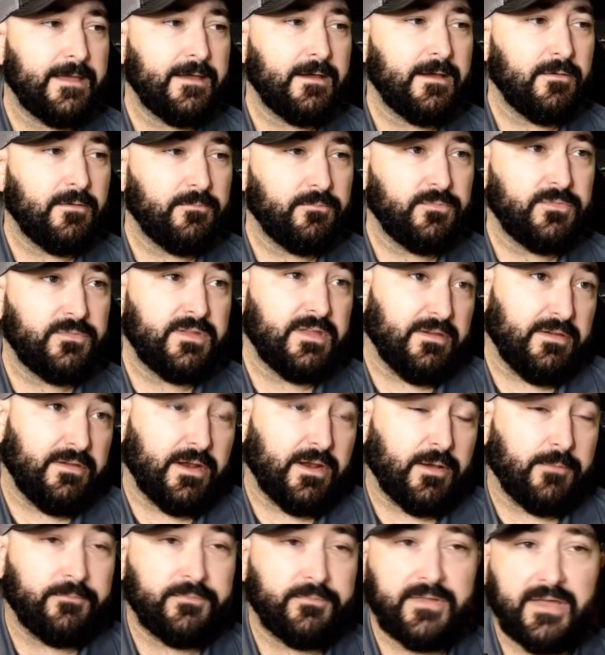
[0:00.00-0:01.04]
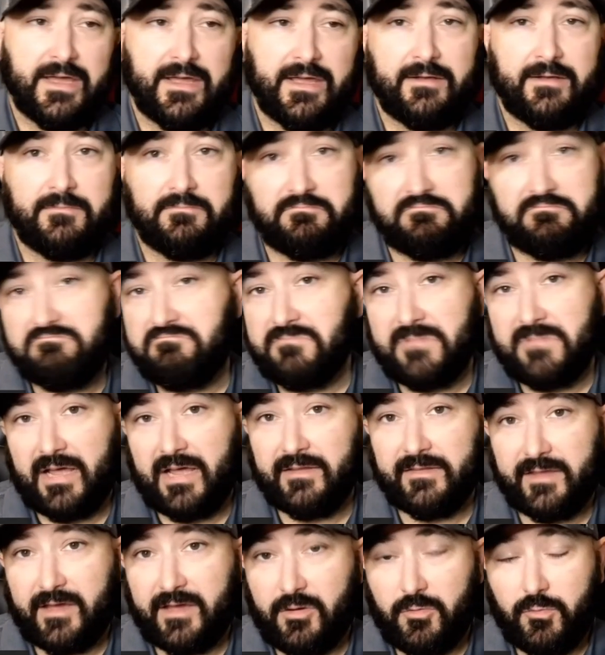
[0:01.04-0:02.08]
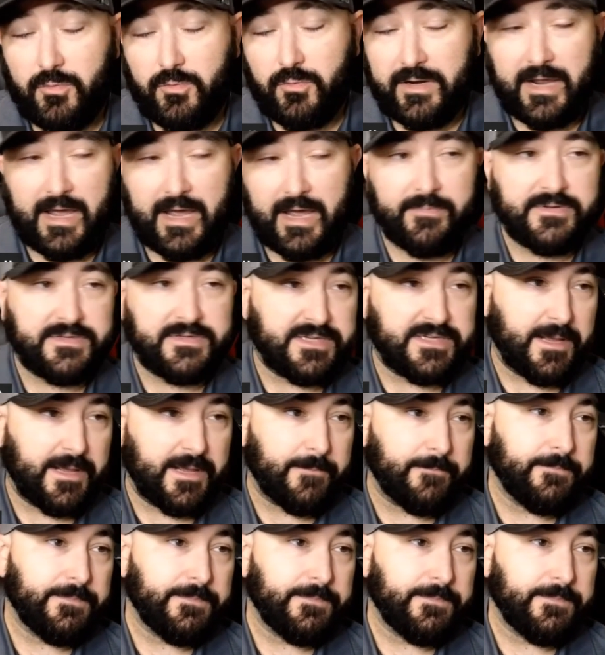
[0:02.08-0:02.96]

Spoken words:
You know, and not that it wouldn't happen today.